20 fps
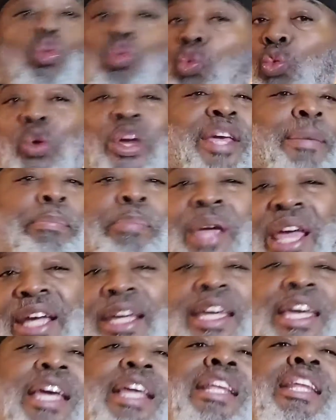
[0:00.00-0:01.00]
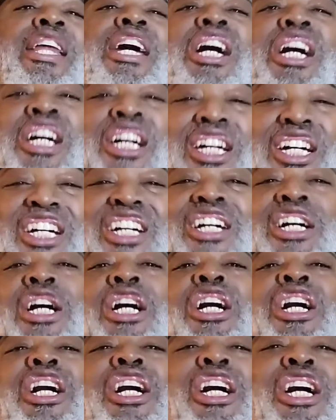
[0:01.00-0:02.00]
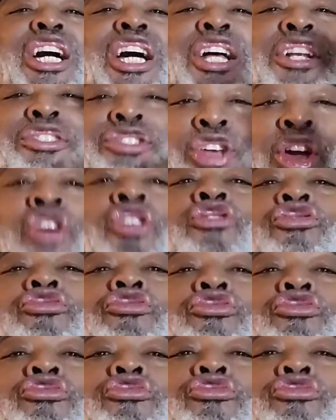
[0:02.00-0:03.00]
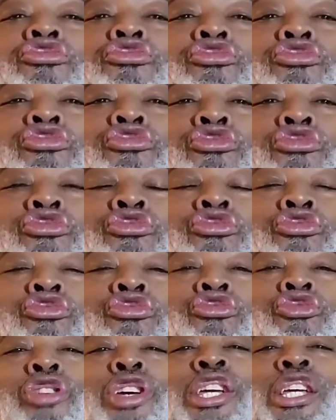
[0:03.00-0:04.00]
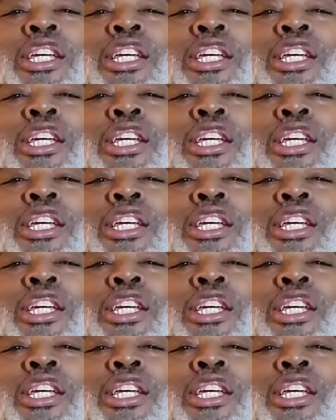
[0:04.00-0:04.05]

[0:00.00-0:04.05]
we pickin' the hood too.